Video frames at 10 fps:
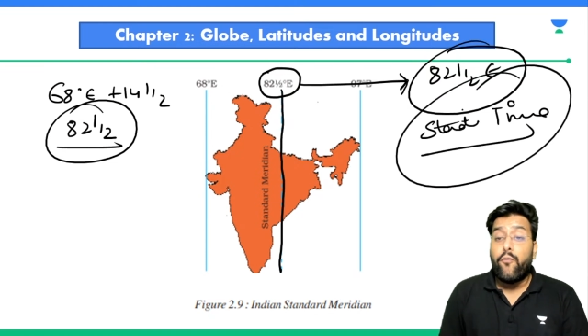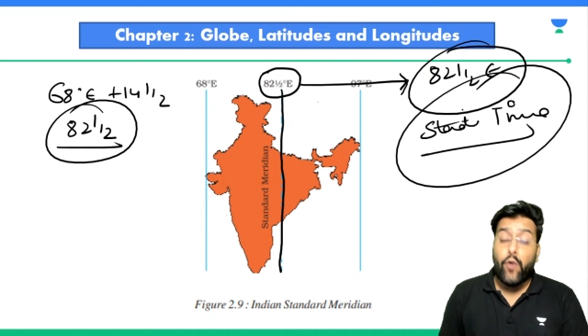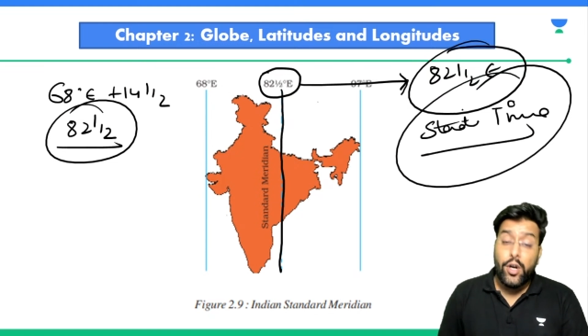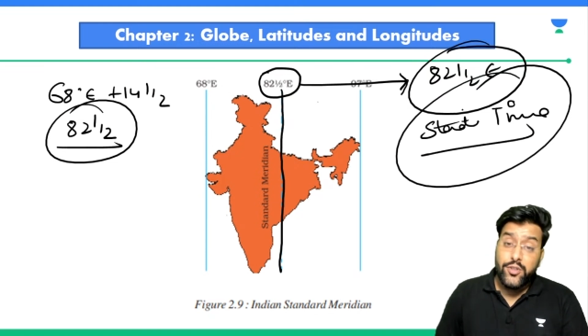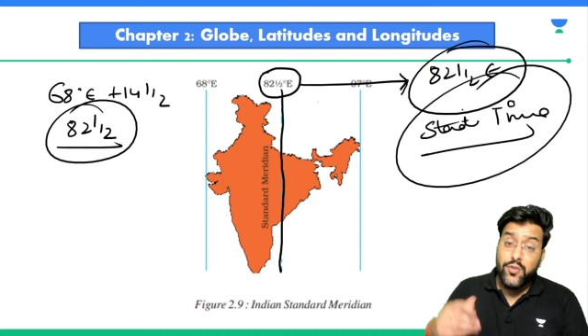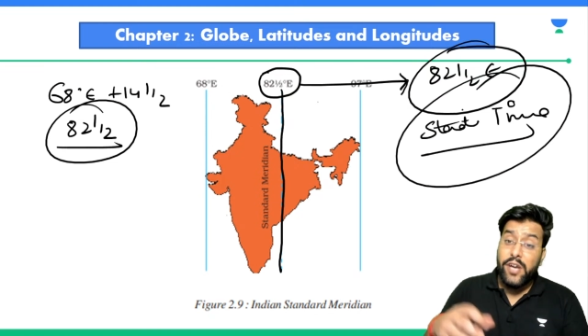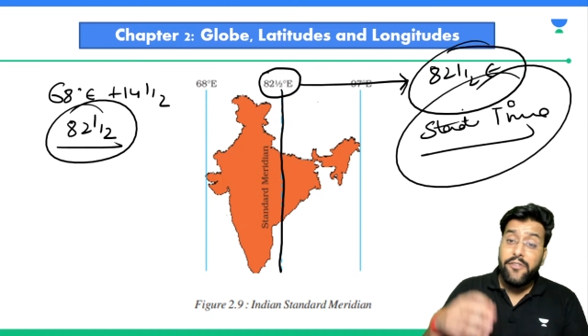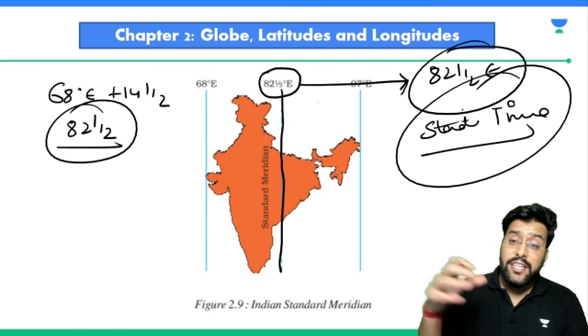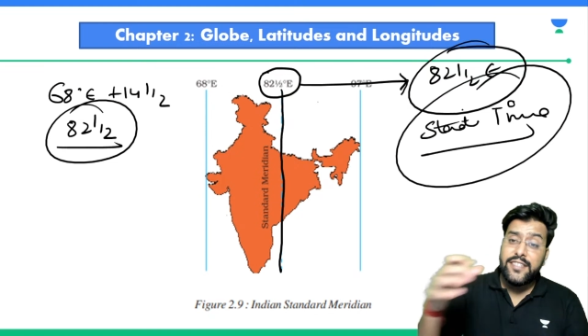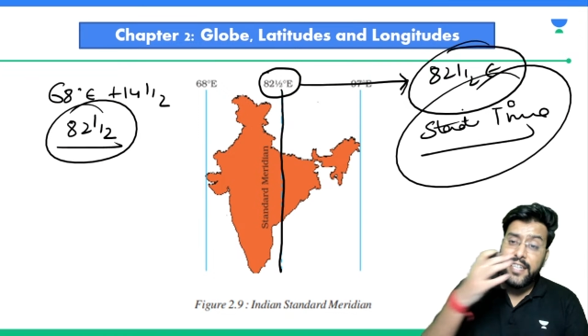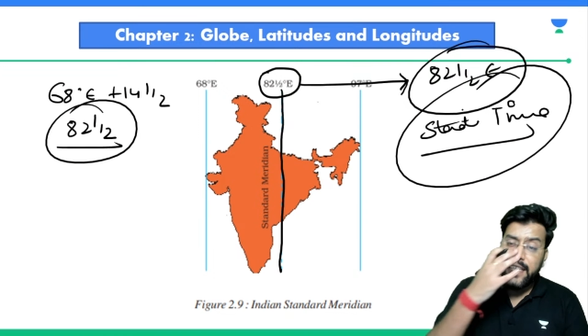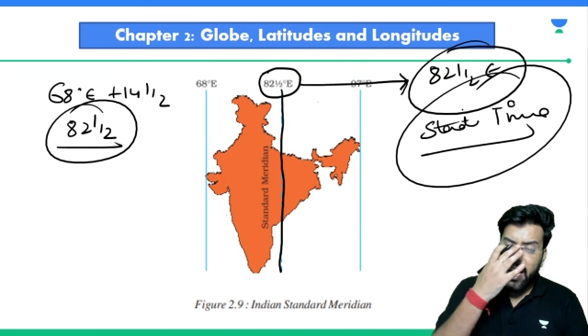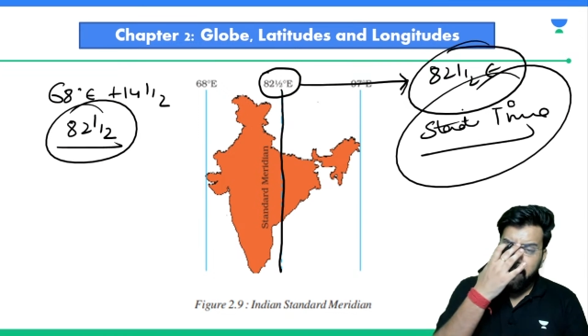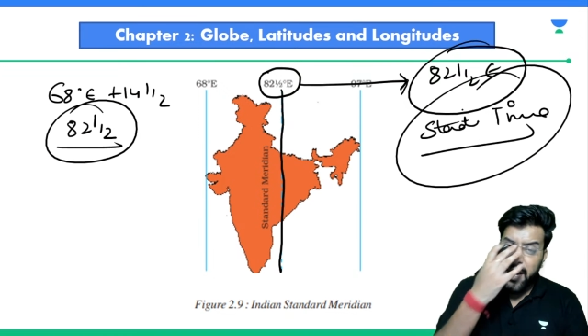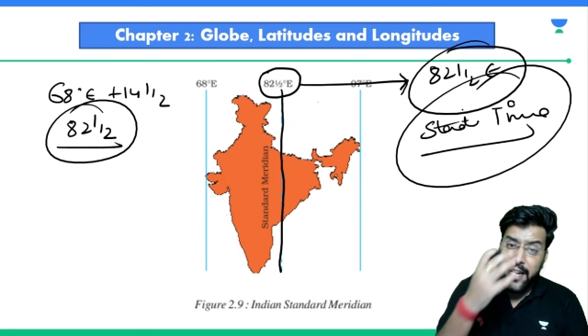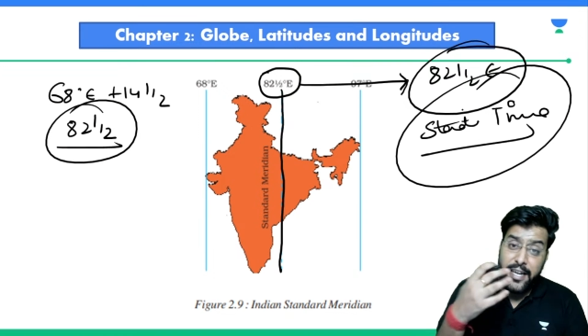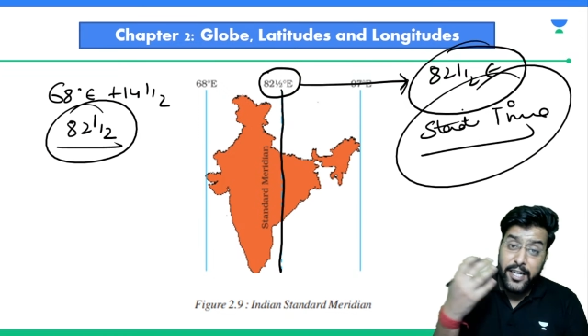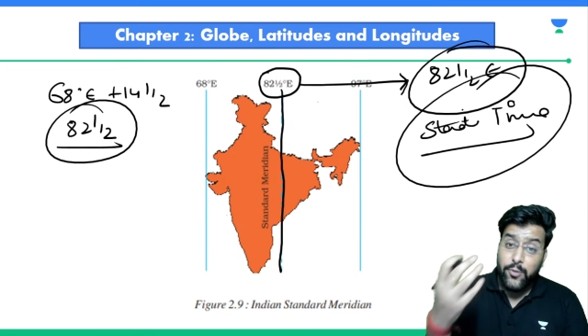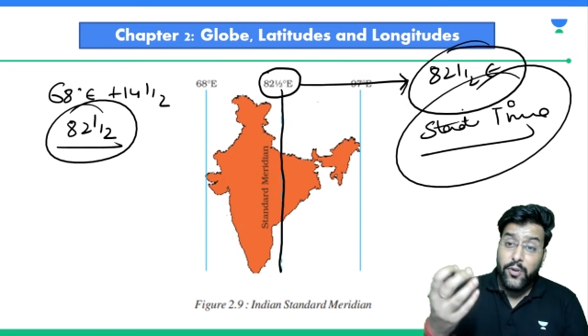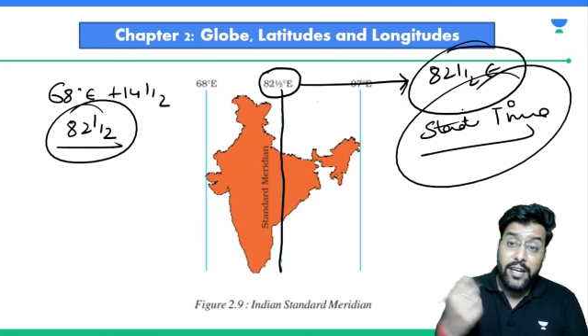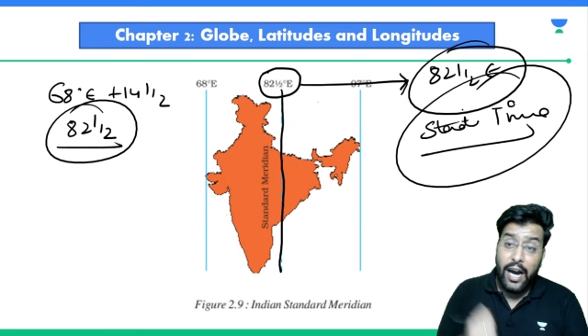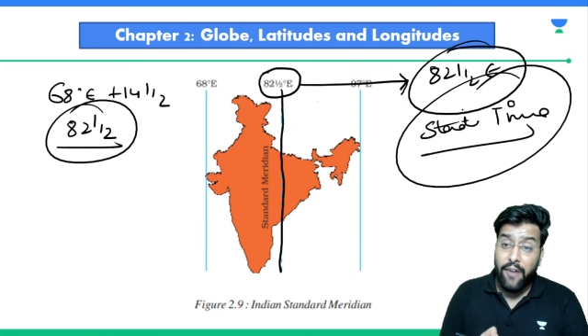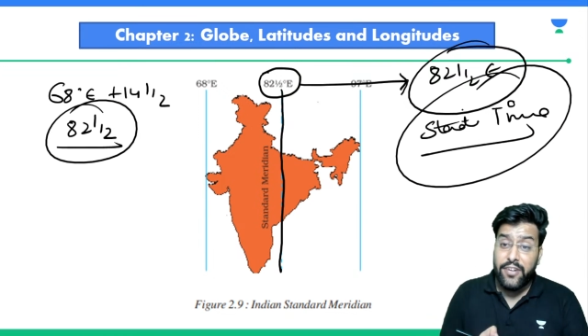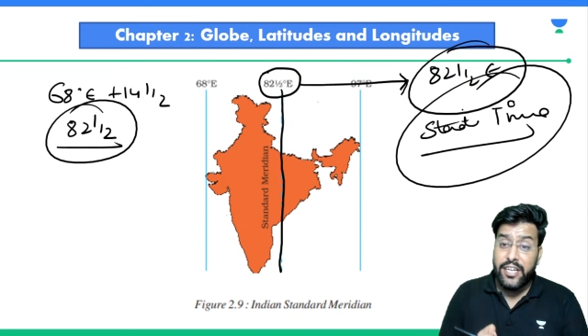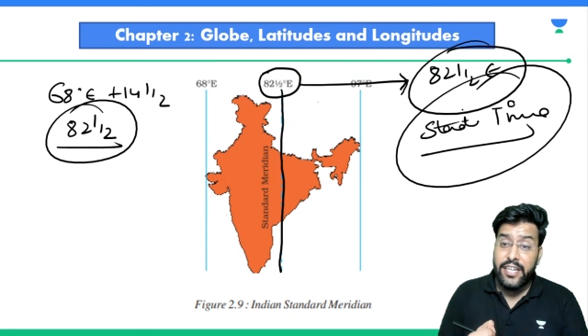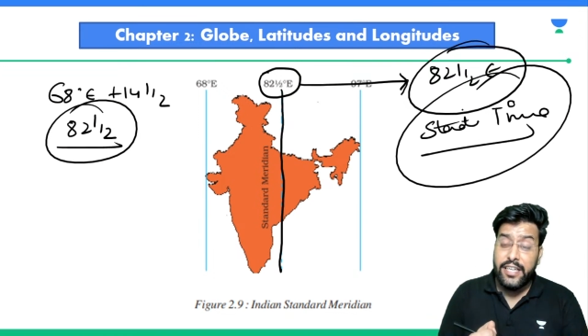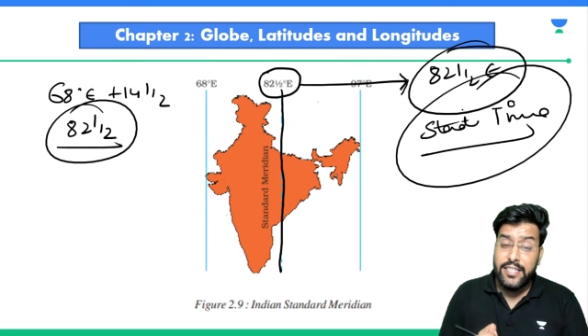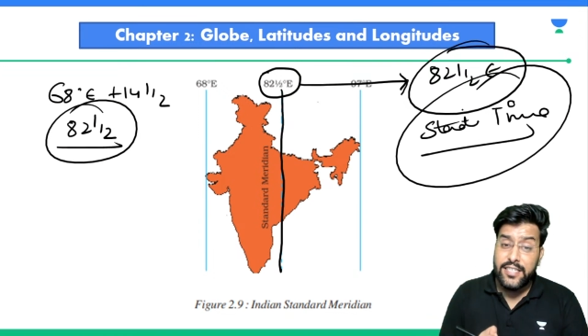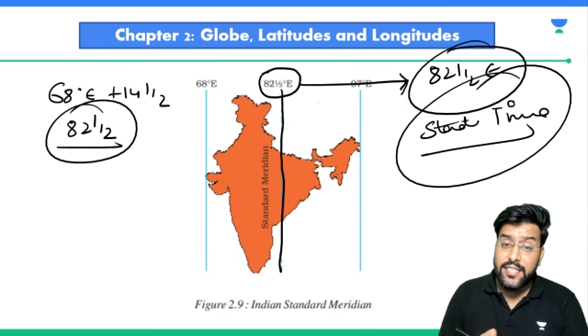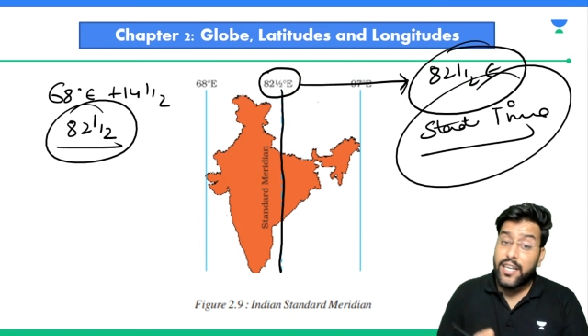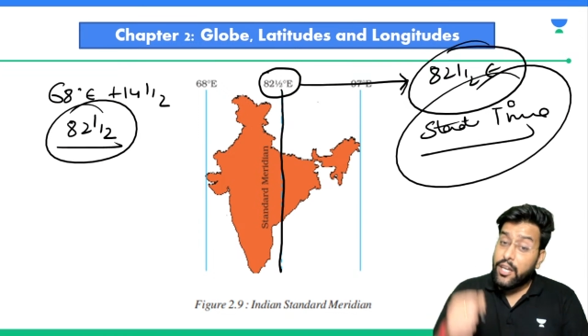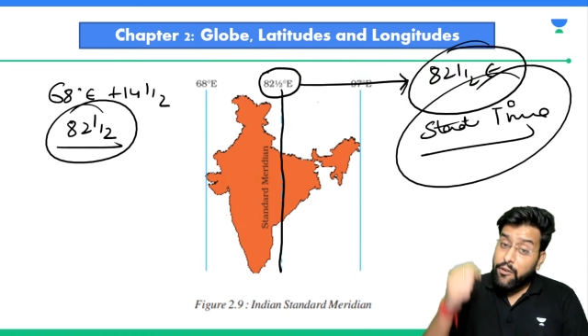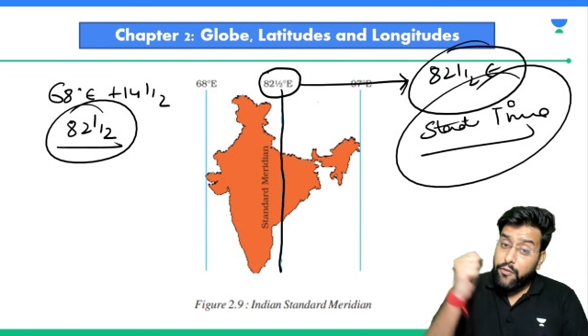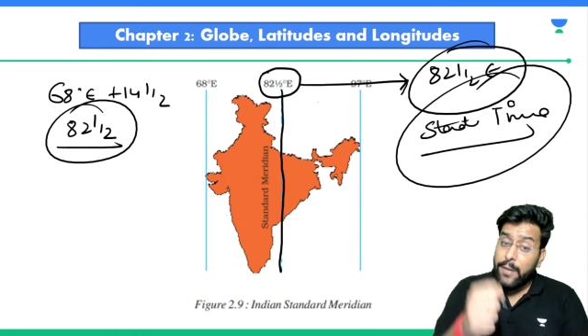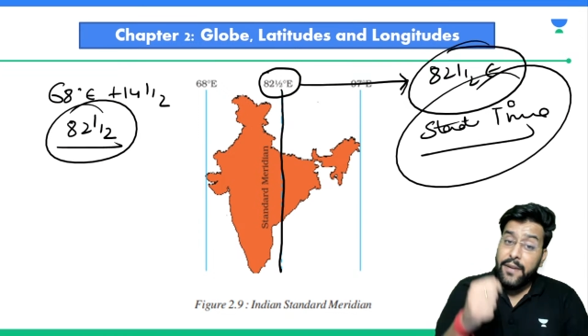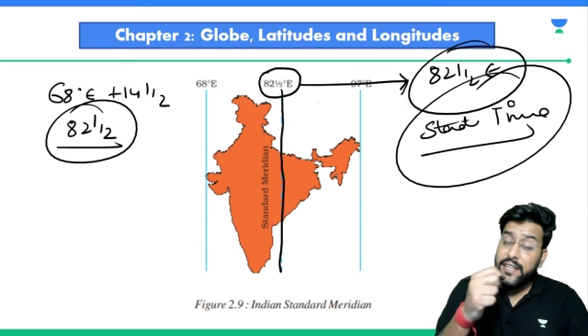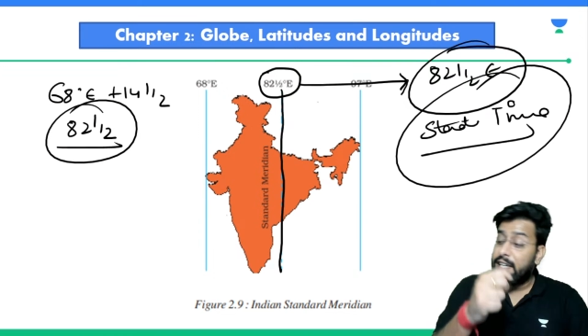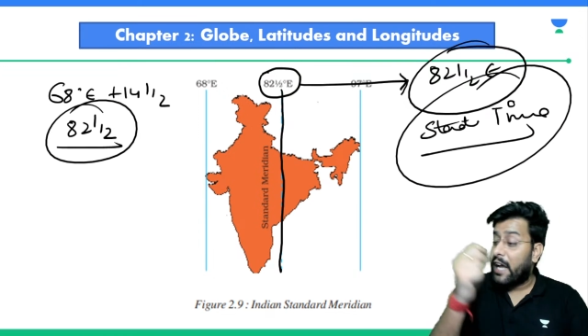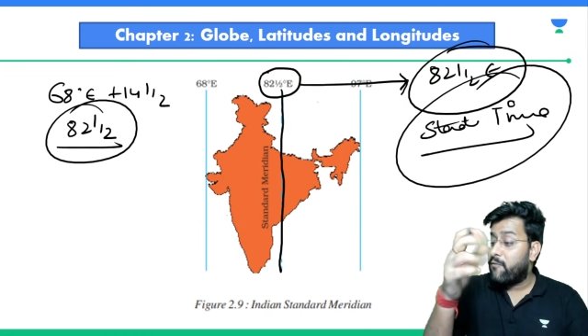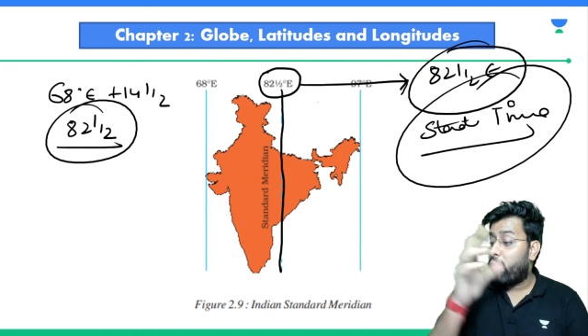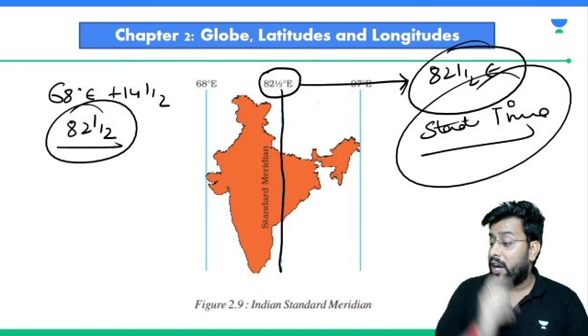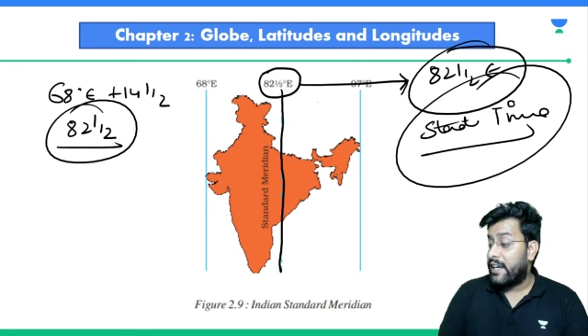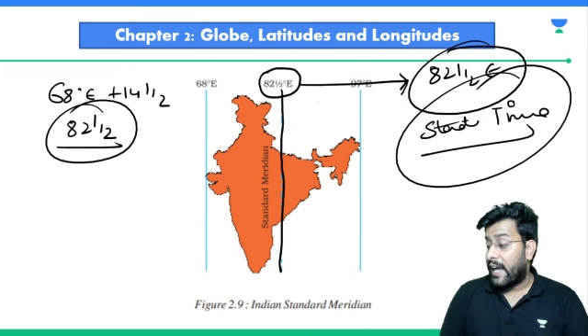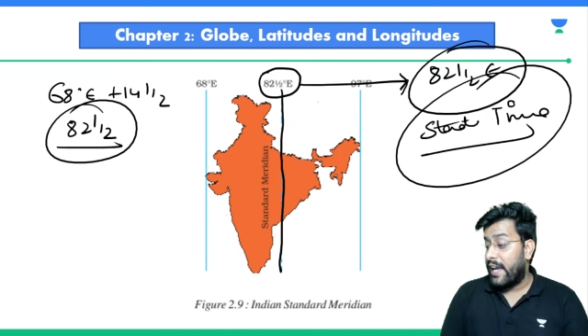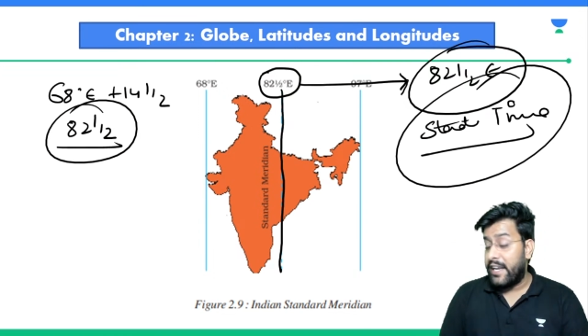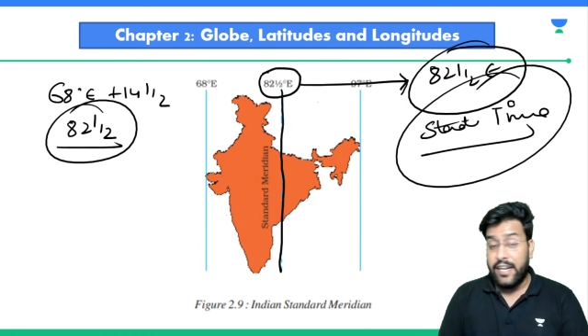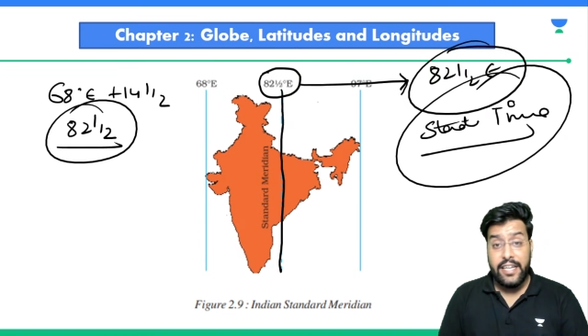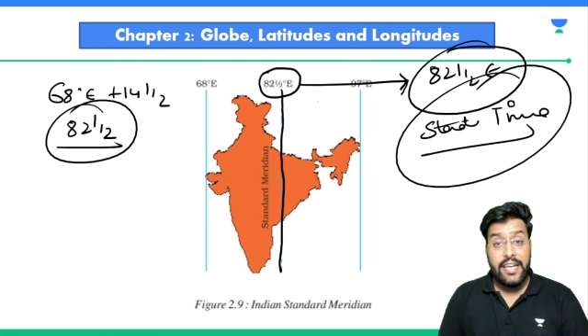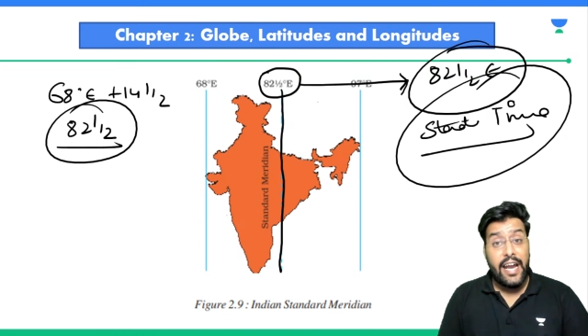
Whatsoever is the time at 82.5 degree east will be the time for entire India.